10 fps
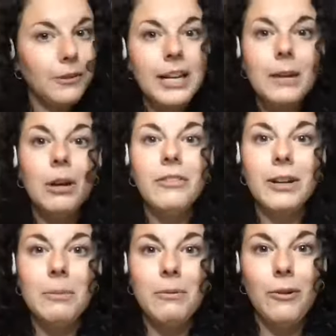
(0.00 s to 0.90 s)
freaking
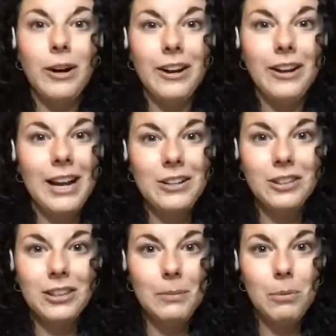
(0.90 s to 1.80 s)
perfect before I could
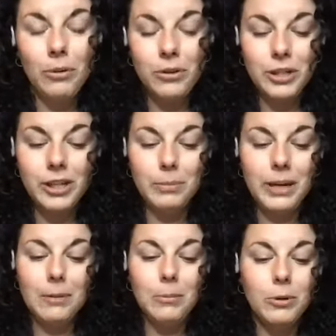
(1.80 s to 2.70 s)
actually like pull the trigger and
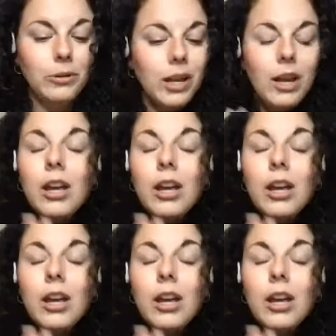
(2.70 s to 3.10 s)
be emerald.